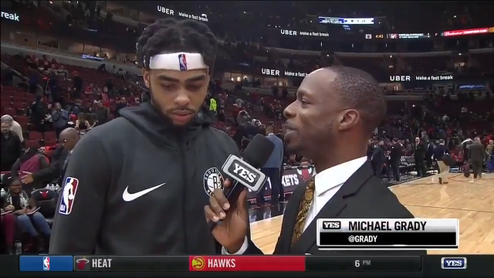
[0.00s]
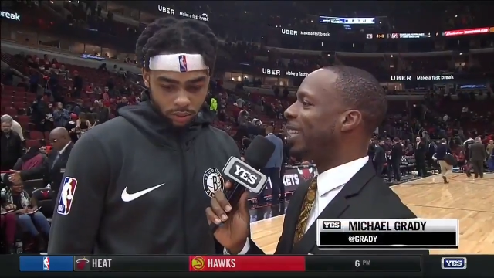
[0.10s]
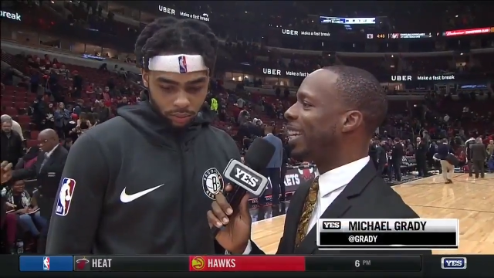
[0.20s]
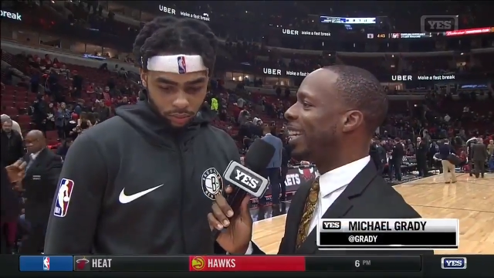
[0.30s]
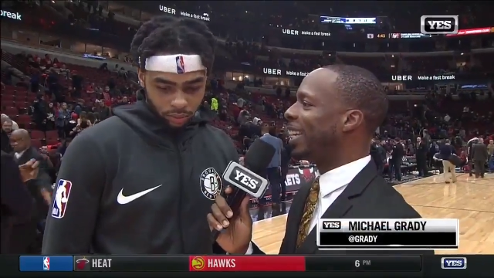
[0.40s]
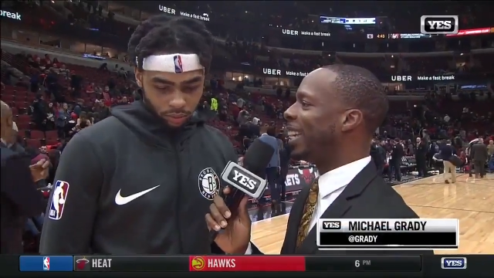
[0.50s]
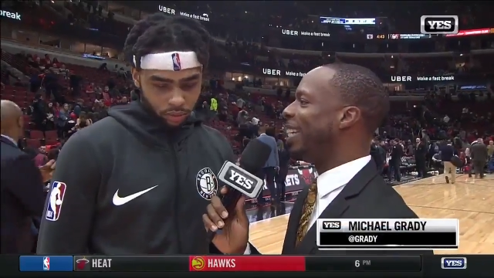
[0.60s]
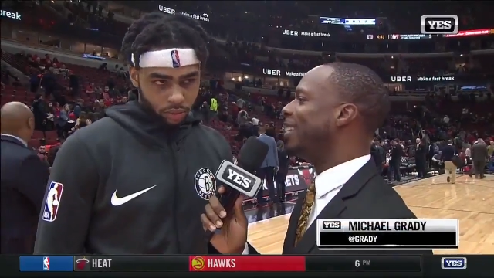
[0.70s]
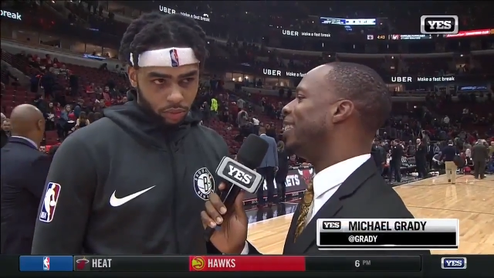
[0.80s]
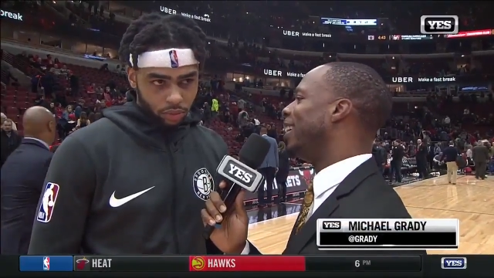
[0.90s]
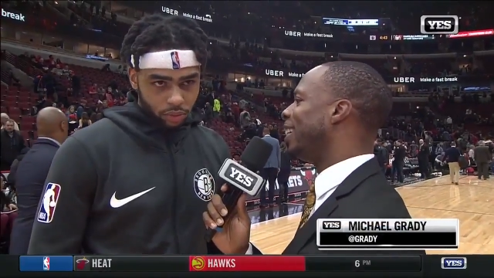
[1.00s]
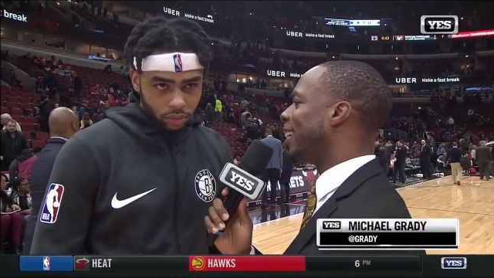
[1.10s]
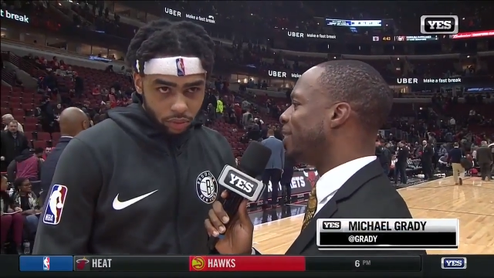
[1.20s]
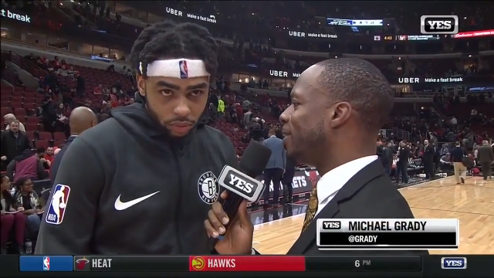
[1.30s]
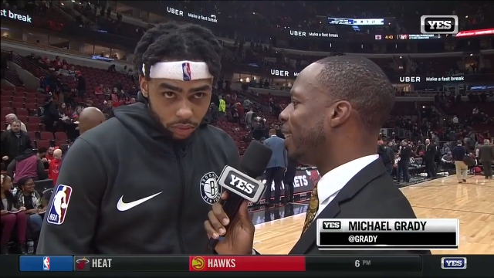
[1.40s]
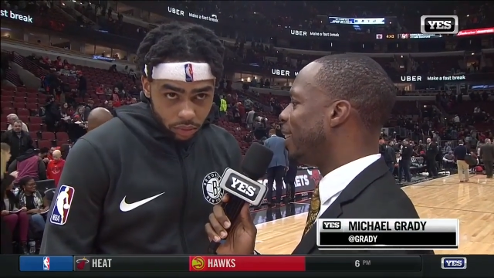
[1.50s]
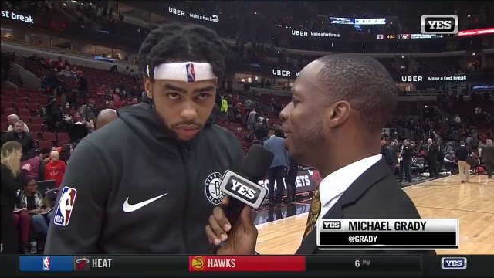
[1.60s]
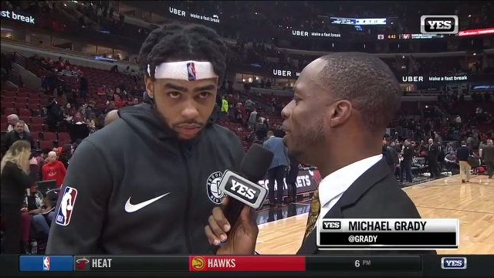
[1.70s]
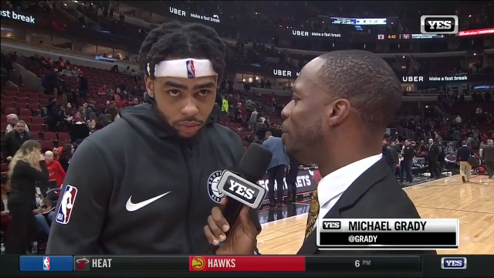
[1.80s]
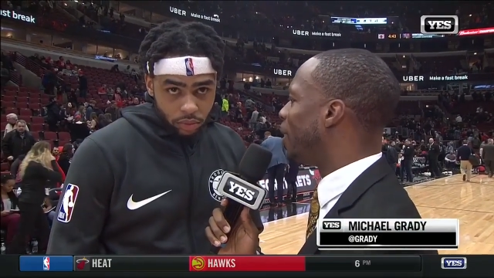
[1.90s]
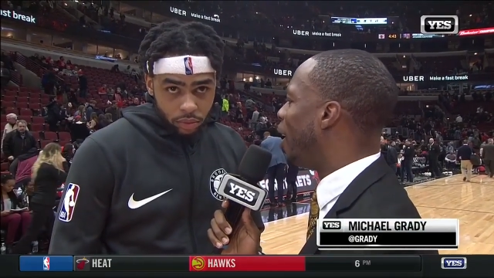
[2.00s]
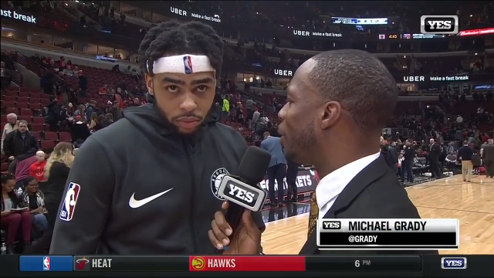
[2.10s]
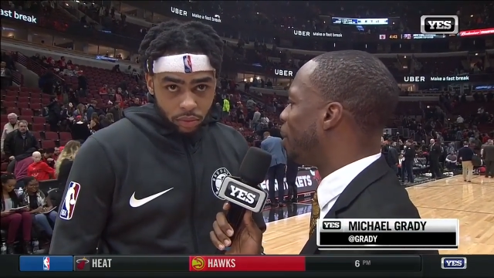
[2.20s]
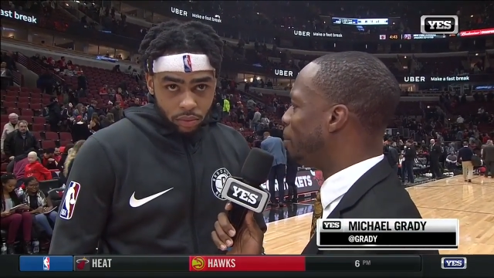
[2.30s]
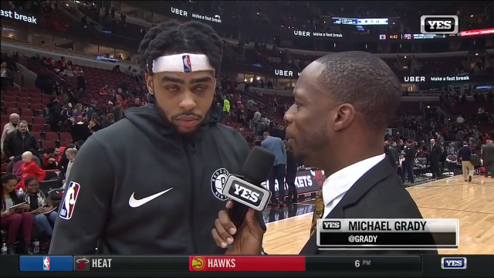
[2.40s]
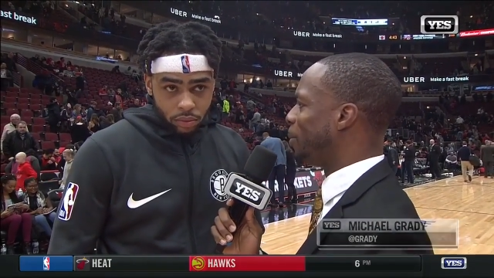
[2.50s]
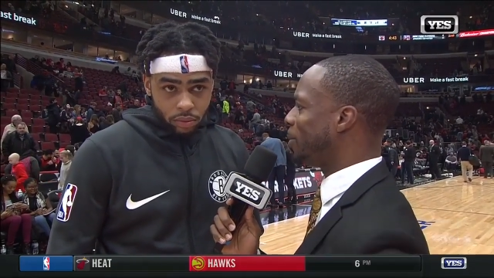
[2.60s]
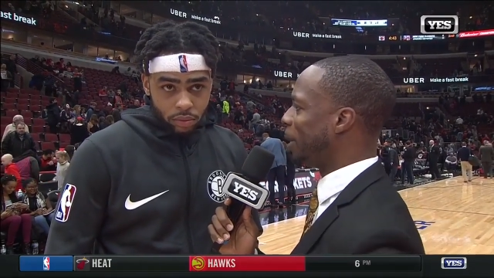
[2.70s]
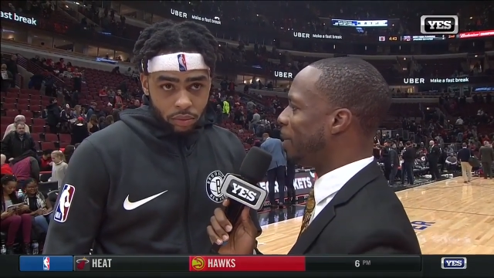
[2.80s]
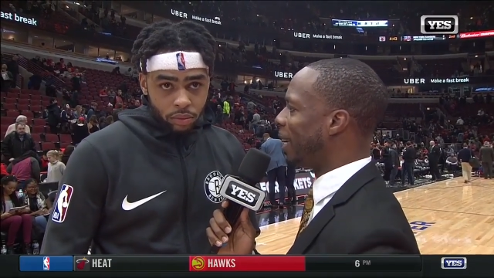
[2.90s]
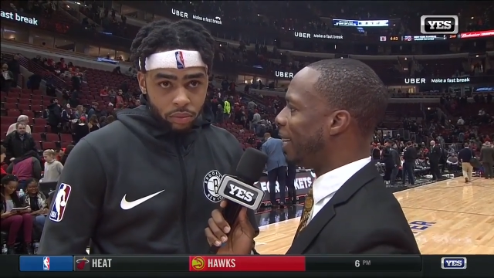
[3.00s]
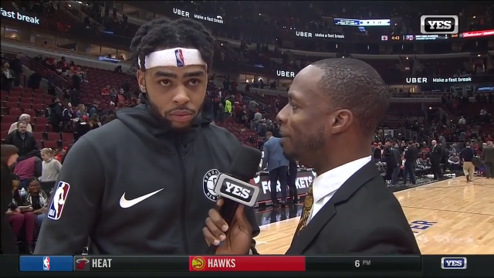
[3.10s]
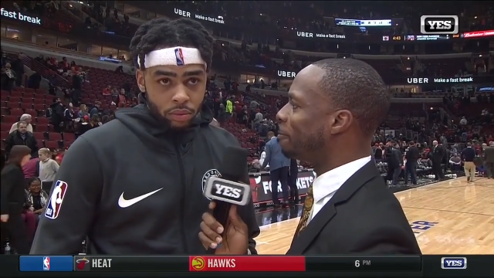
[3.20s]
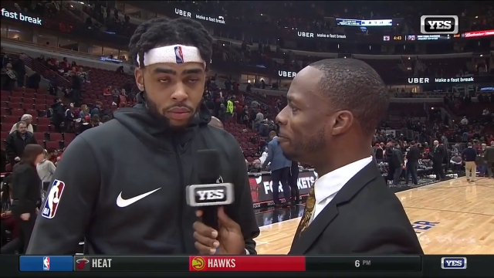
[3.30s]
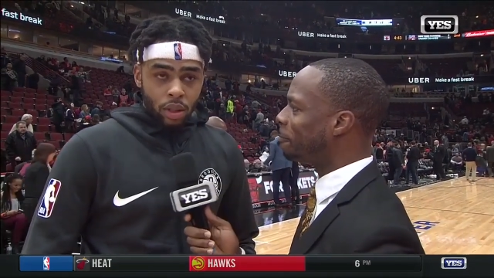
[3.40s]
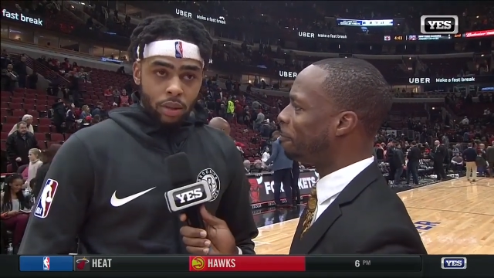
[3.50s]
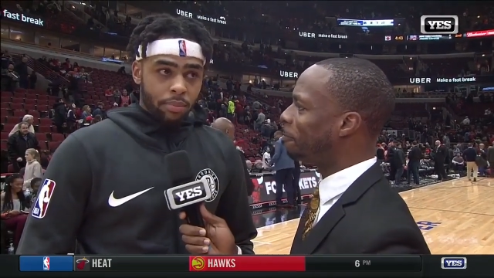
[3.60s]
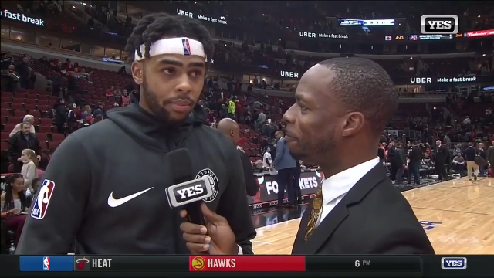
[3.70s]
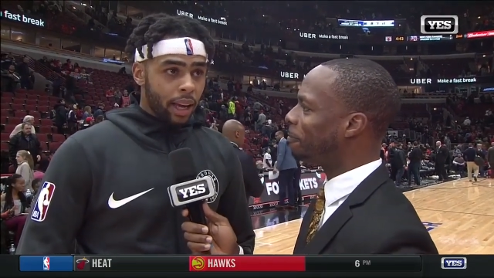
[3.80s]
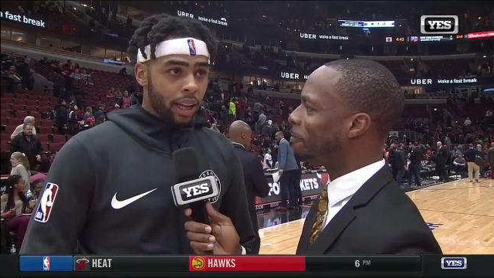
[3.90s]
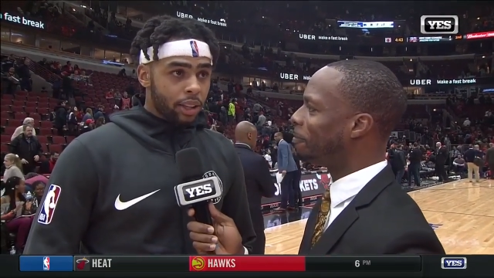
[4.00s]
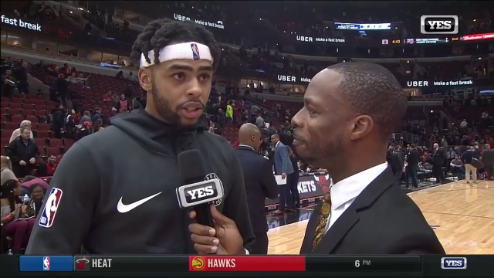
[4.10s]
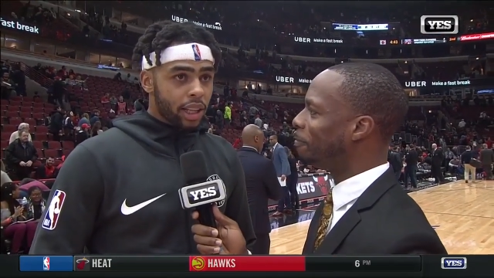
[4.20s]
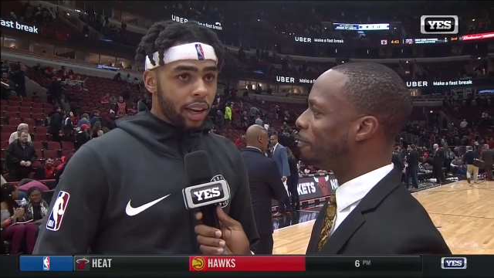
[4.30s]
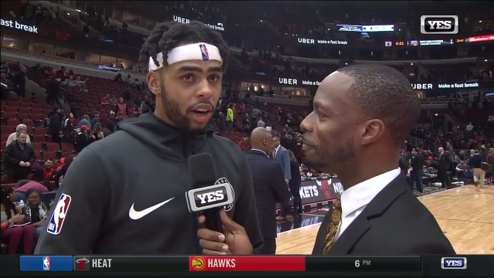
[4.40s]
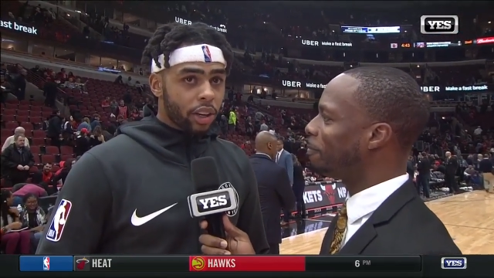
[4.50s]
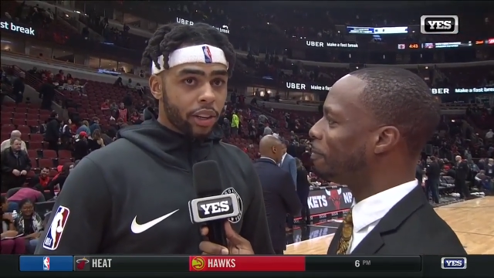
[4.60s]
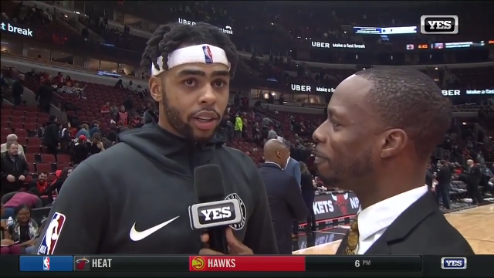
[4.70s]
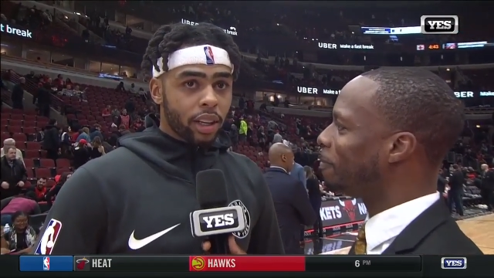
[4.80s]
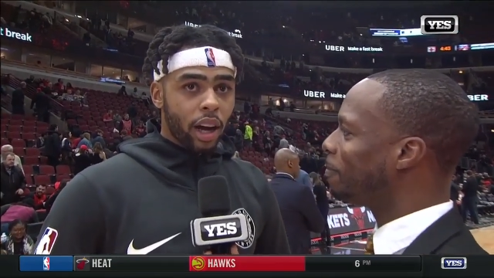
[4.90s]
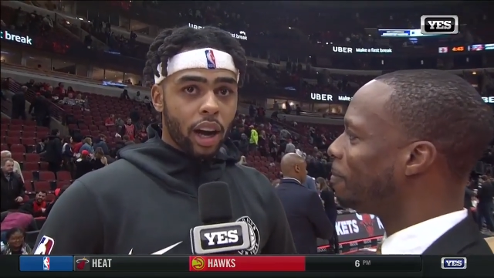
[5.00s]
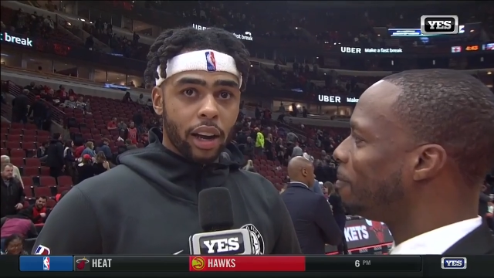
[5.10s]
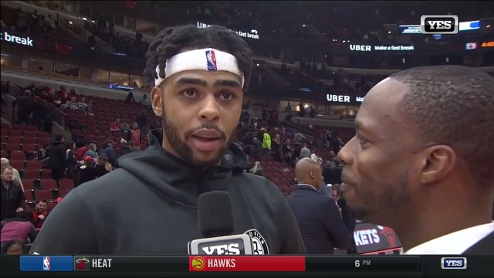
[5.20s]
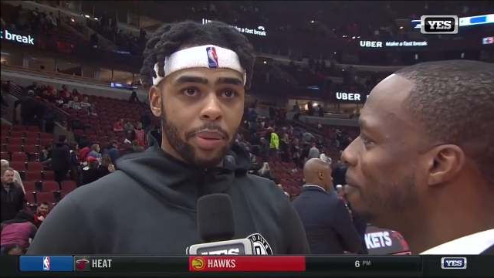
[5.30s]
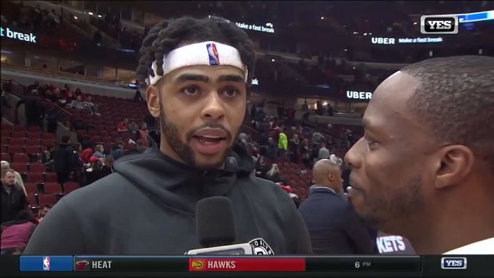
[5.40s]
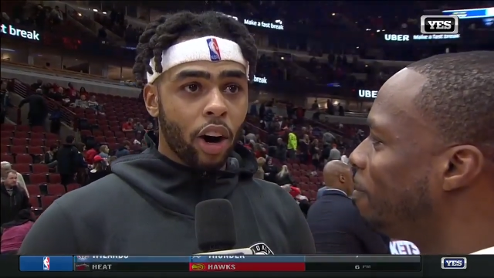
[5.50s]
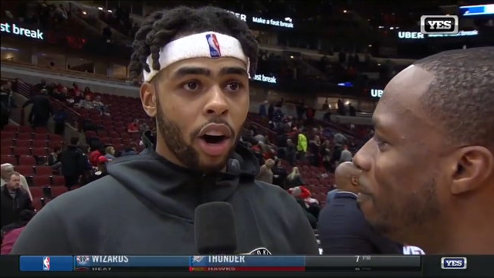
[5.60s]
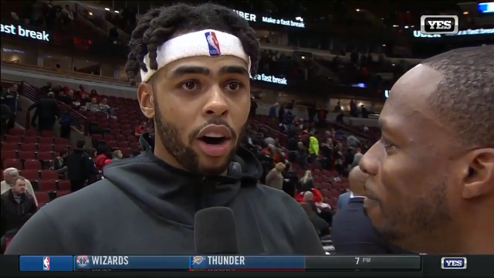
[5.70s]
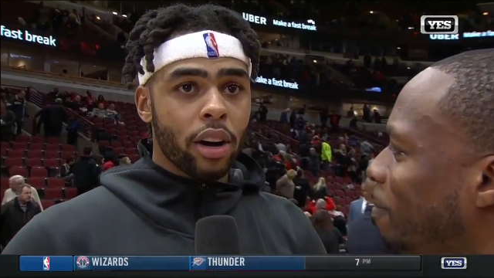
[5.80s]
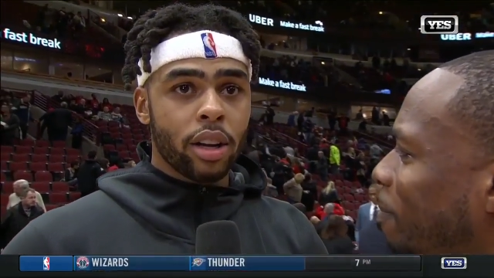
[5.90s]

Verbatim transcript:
Speaker 1: the key to getting it done against a young but hungry Bulls team tonight?
Speaker 2: Man, like you said, hungry. Uh, they play hard.